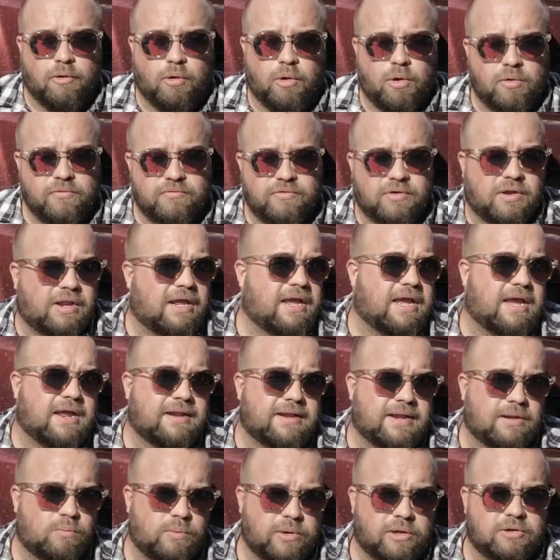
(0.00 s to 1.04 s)

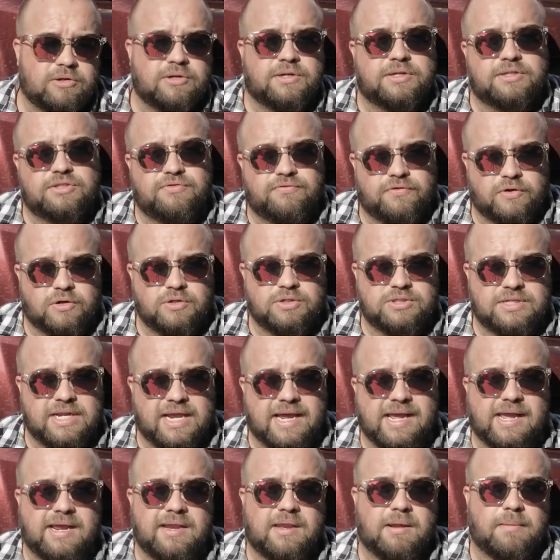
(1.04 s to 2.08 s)
Overland and Wilderness First
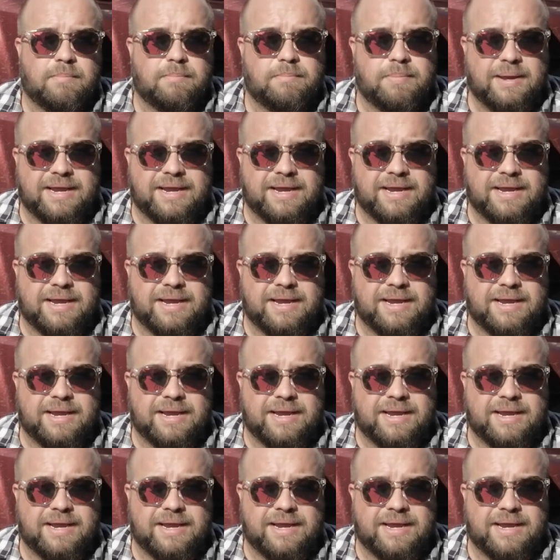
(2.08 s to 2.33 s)
Aid